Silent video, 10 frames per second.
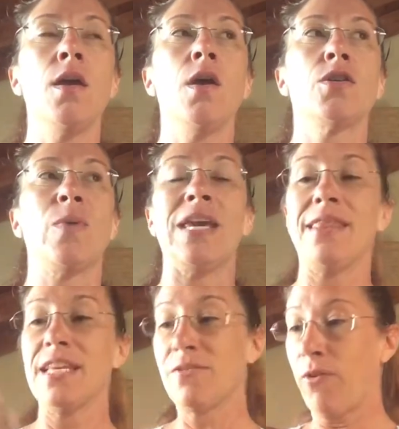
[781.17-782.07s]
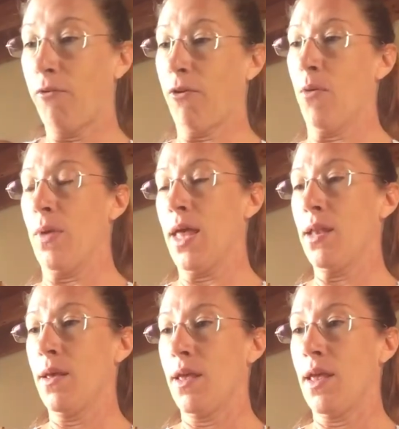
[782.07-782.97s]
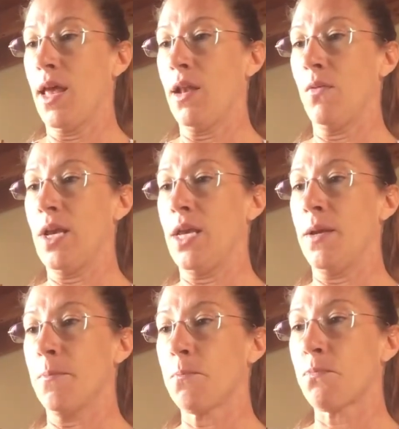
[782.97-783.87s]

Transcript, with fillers: So we get this fulfillment and we